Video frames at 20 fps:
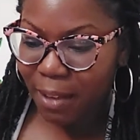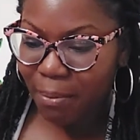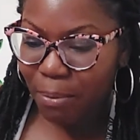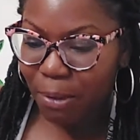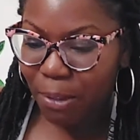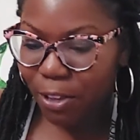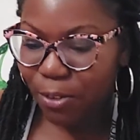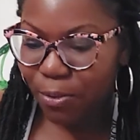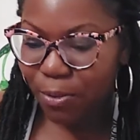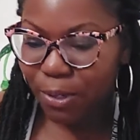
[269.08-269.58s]

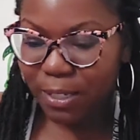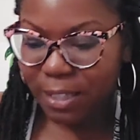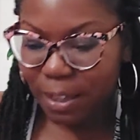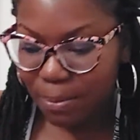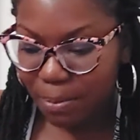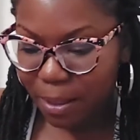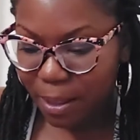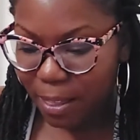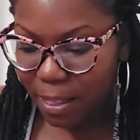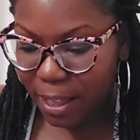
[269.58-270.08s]
But there was
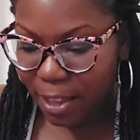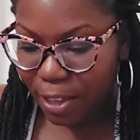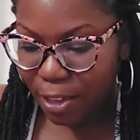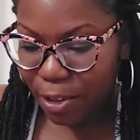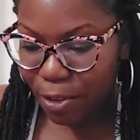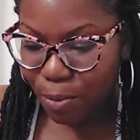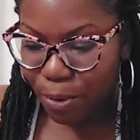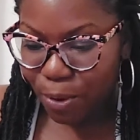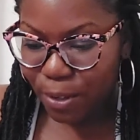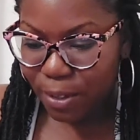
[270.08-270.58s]
something that
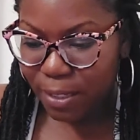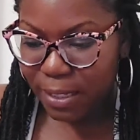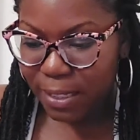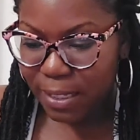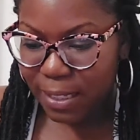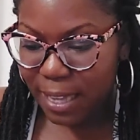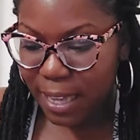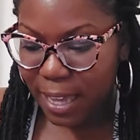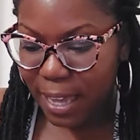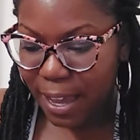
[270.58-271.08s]
you weren't
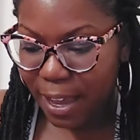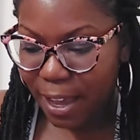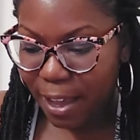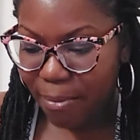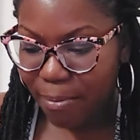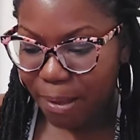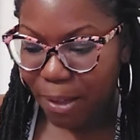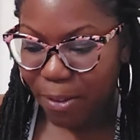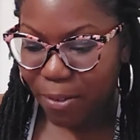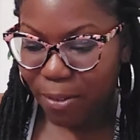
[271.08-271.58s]
seeing
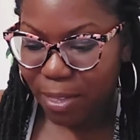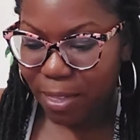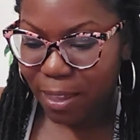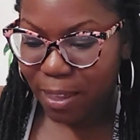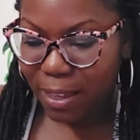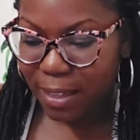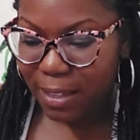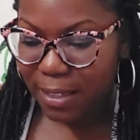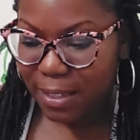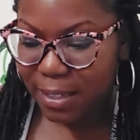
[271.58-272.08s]
about
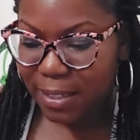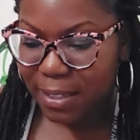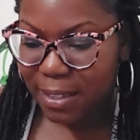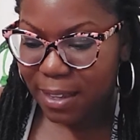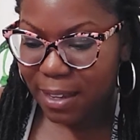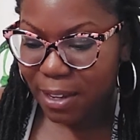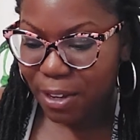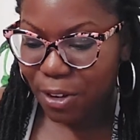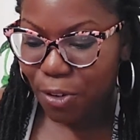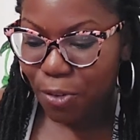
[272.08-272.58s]
this
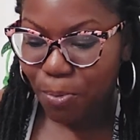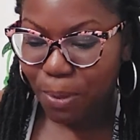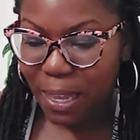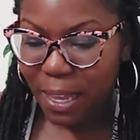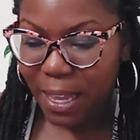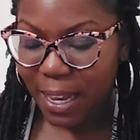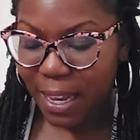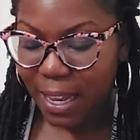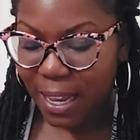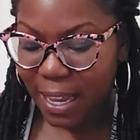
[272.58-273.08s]
new
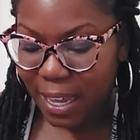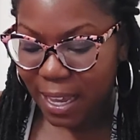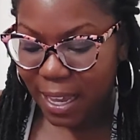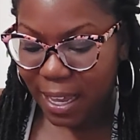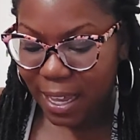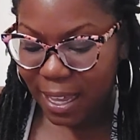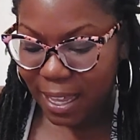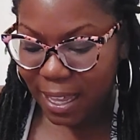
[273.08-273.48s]
beginning.